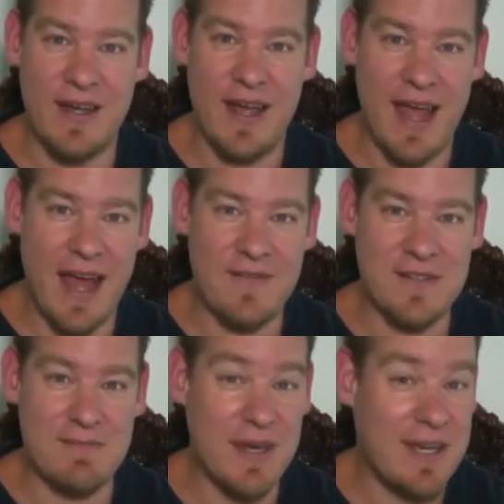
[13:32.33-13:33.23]
have
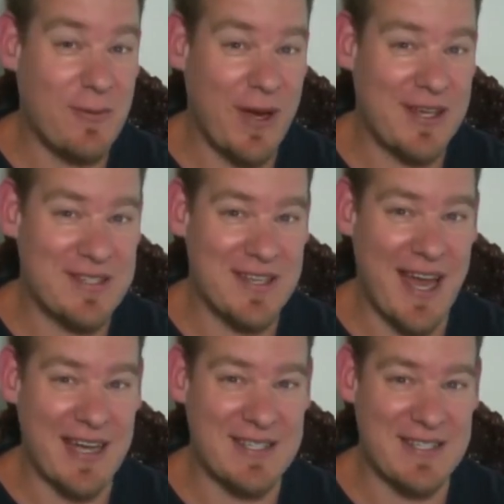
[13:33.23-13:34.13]
as many ways to
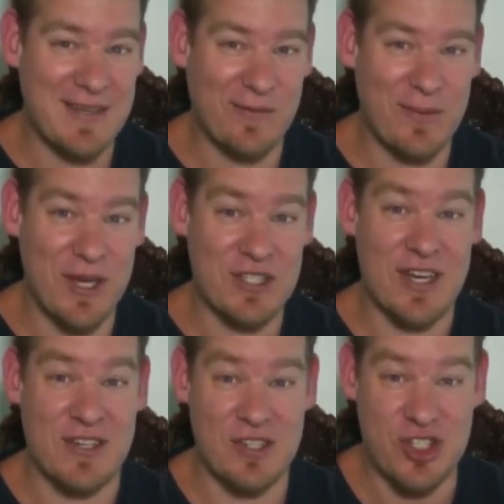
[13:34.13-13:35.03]
access the information
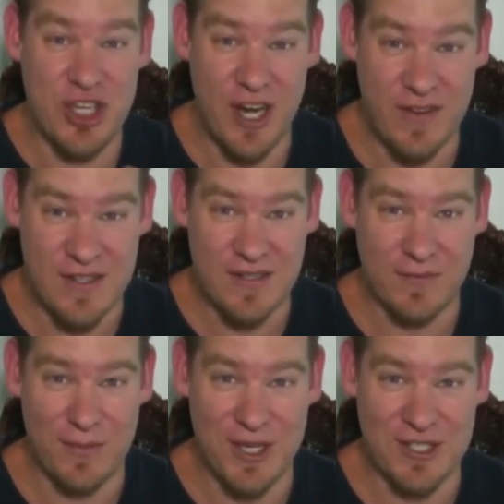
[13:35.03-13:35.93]
and to share this
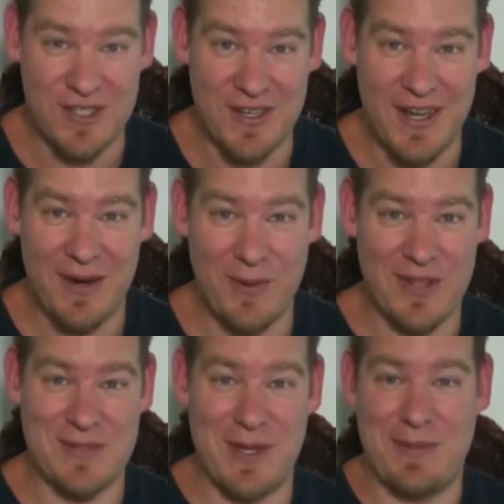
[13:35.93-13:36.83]
information with
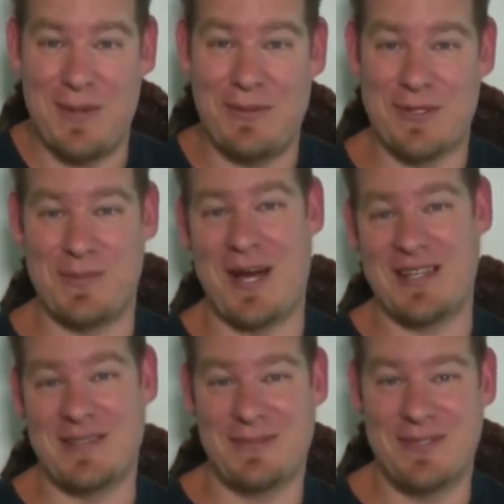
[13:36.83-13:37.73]
as many people as
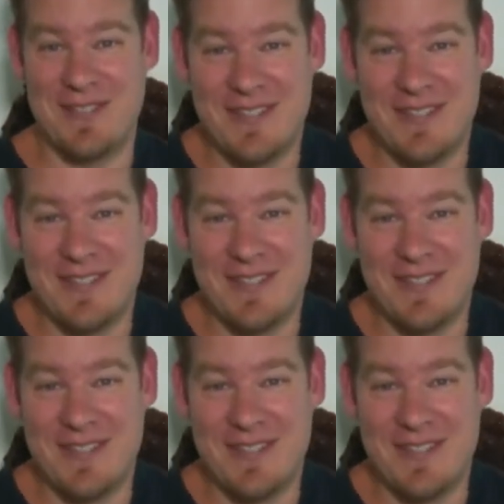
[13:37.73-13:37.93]
possible.